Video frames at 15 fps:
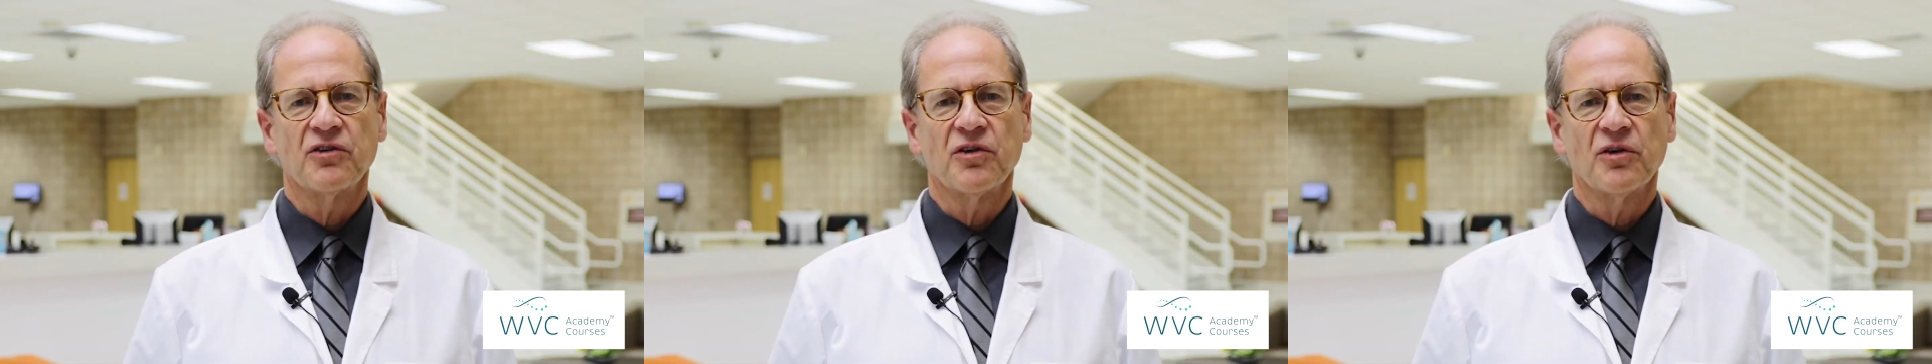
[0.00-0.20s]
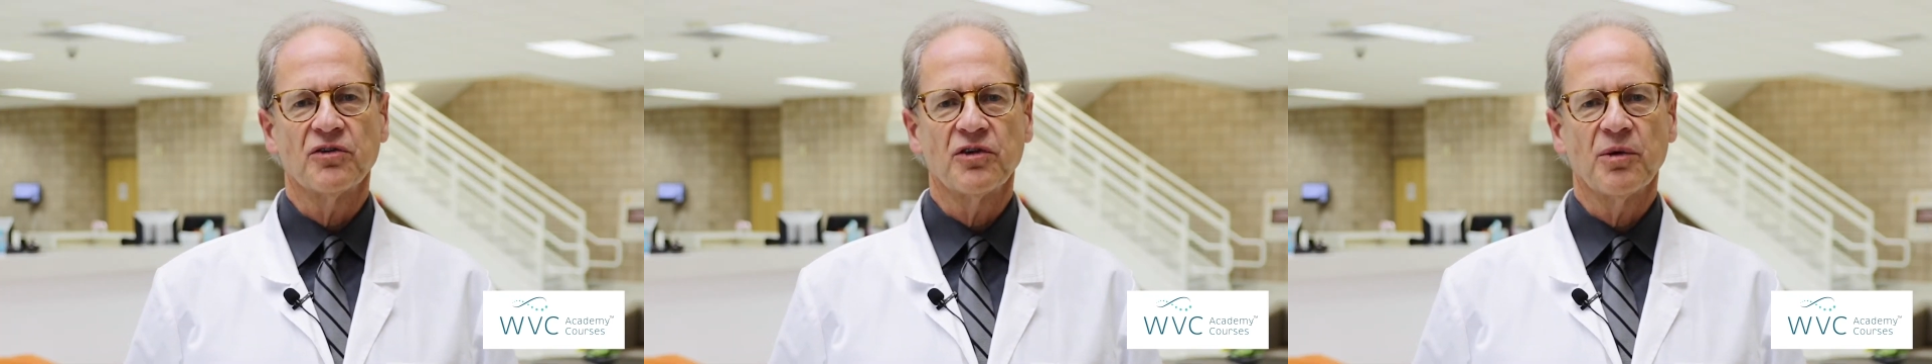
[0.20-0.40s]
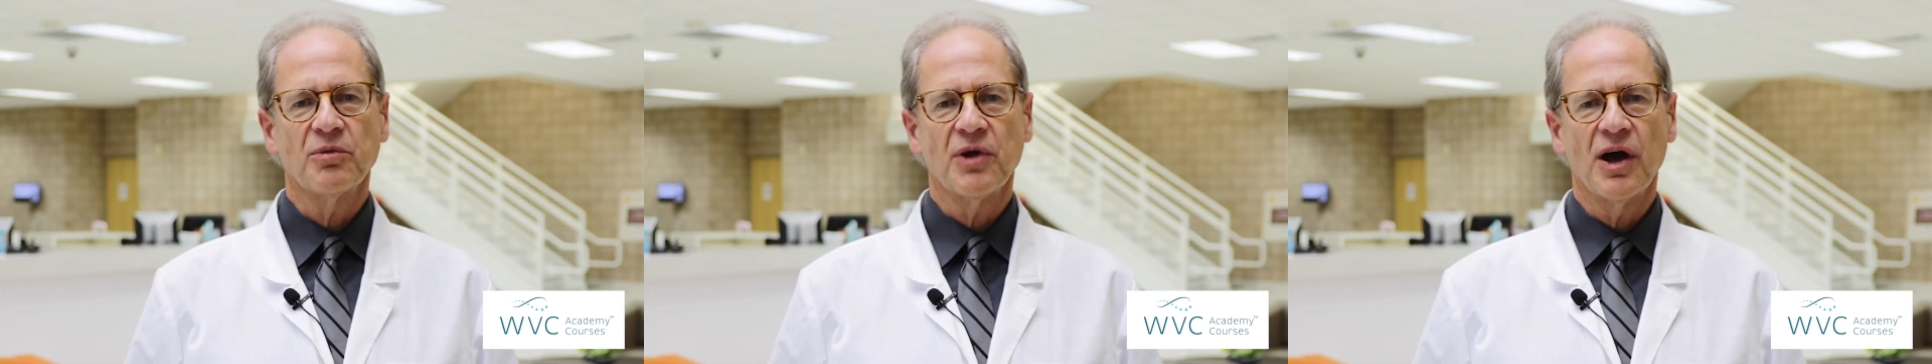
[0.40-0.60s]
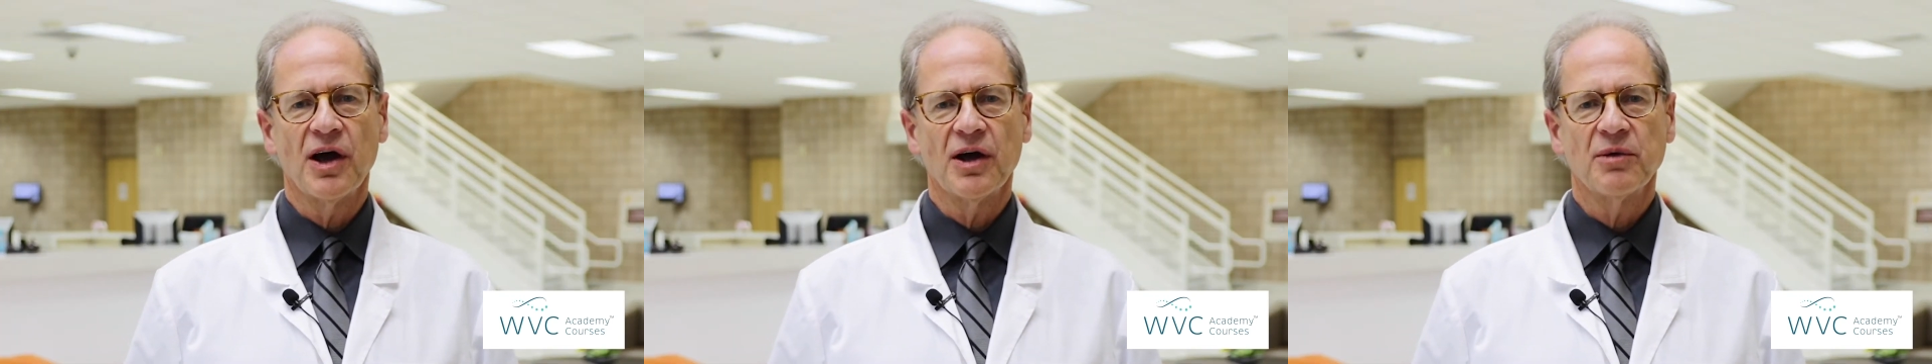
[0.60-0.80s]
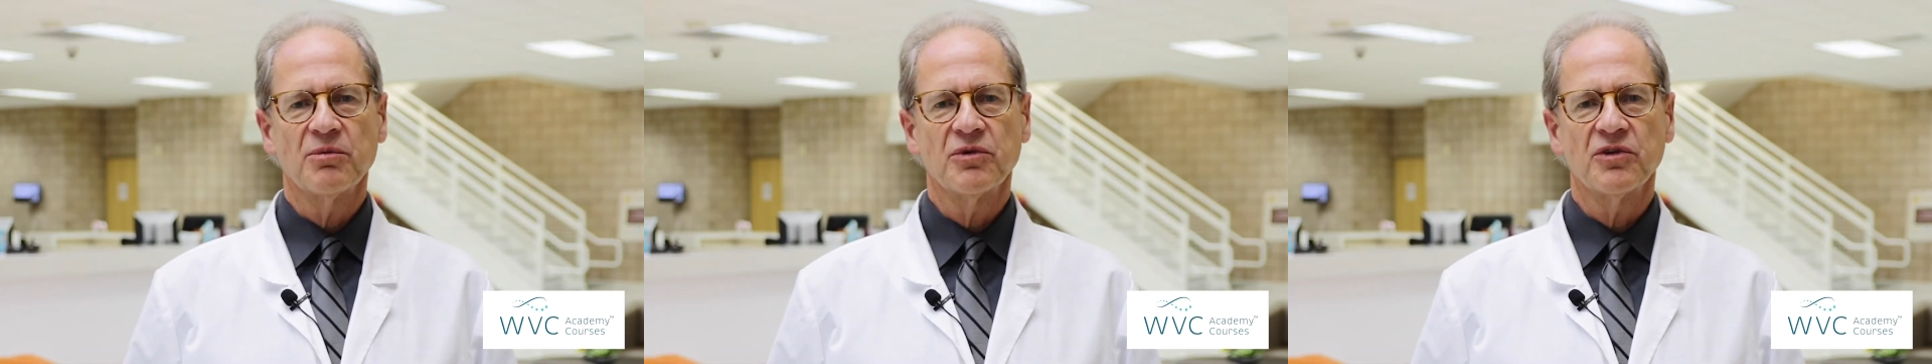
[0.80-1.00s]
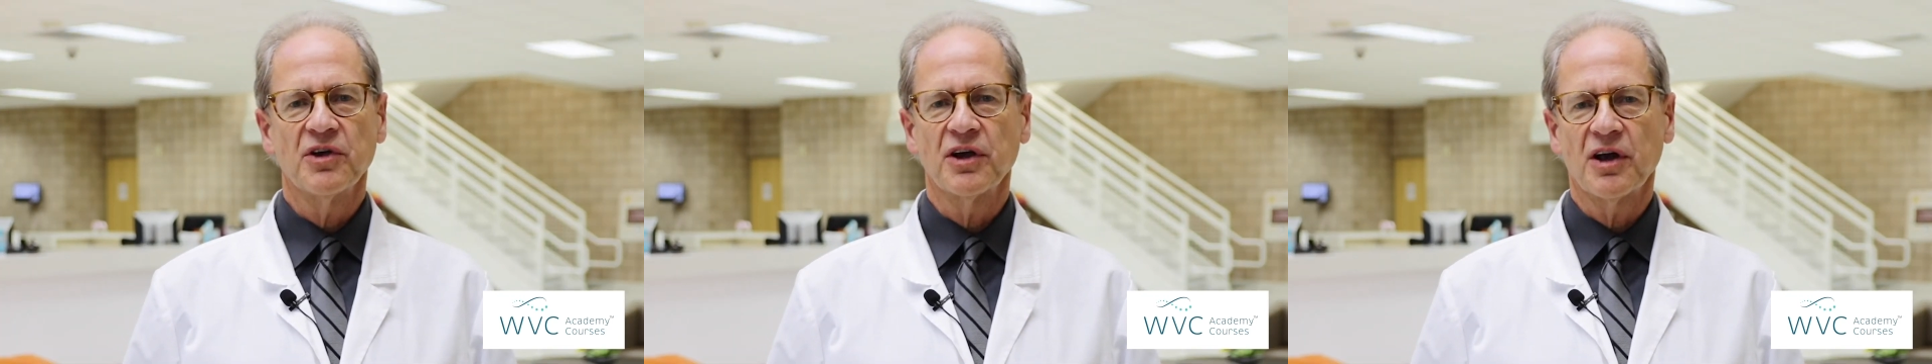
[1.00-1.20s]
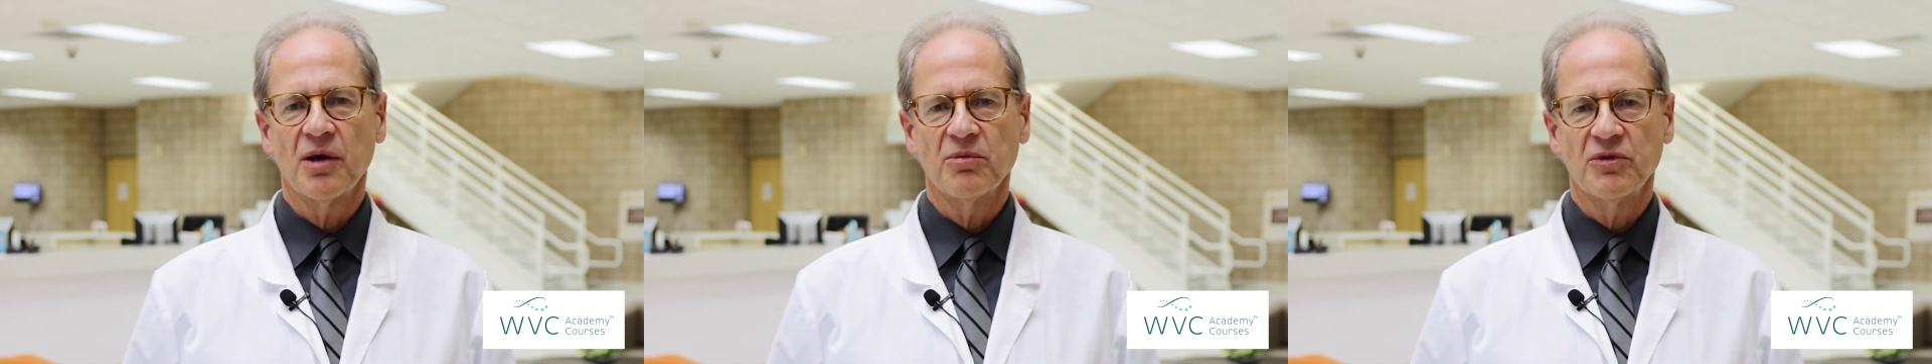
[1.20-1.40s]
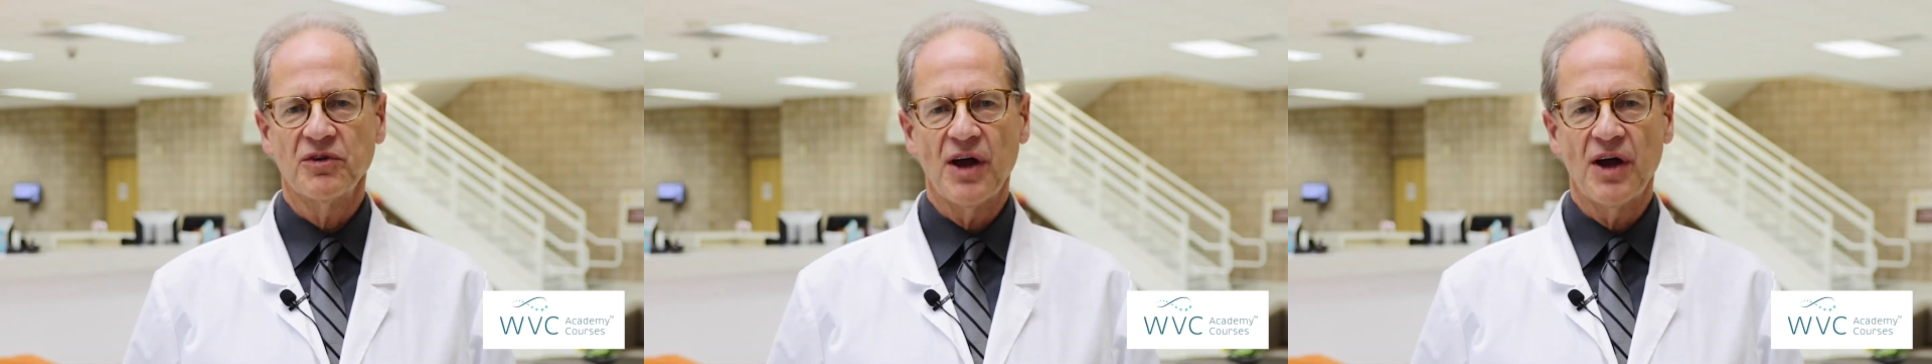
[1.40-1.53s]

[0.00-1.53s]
so sometimes it comes